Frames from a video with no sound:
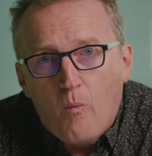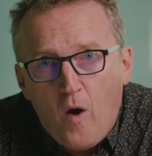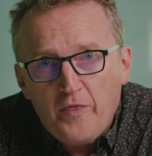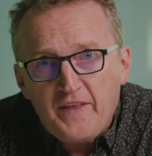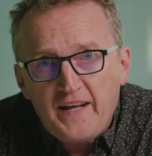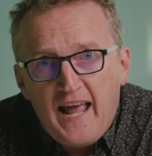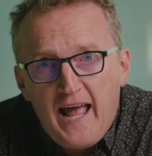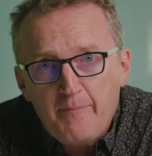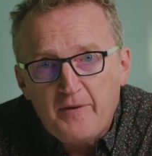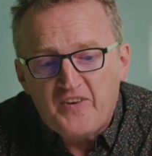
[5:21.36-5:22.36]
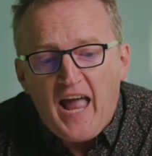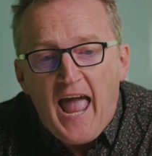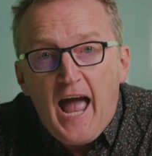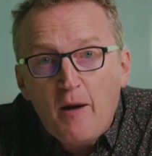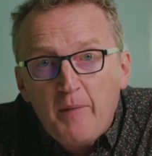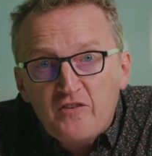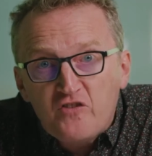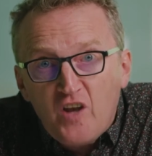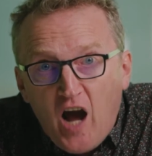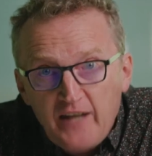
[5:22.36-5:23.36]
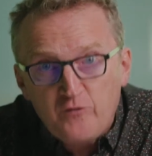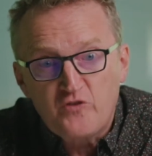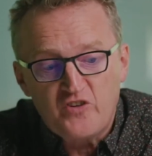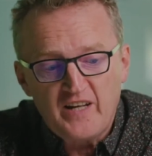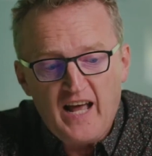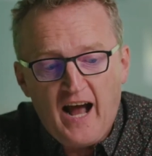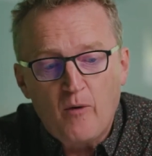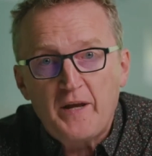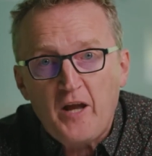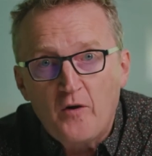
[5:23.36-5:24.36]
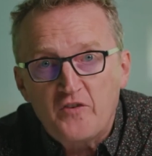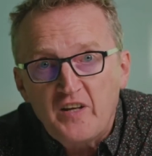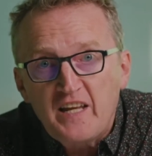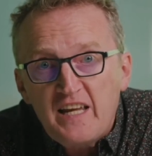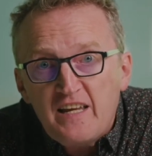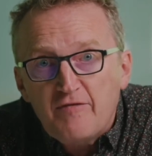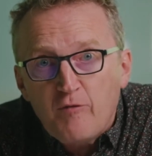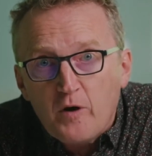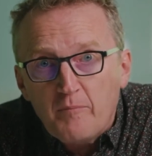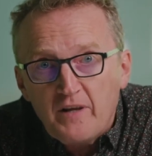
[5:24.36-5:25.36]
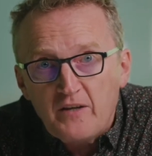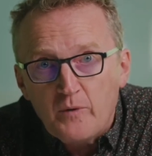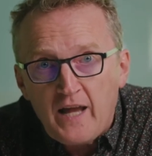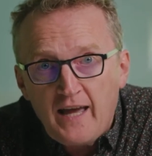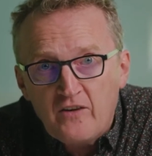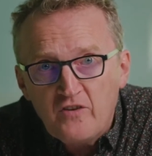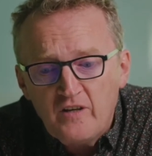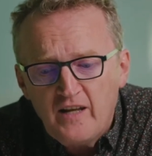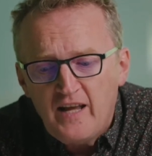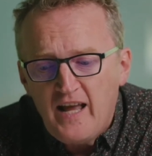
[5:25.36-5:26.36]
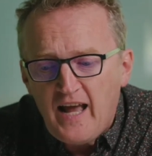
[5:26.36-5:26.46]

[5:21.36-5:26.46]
What then happens? How much nitrogen are we going to need for complete reaction?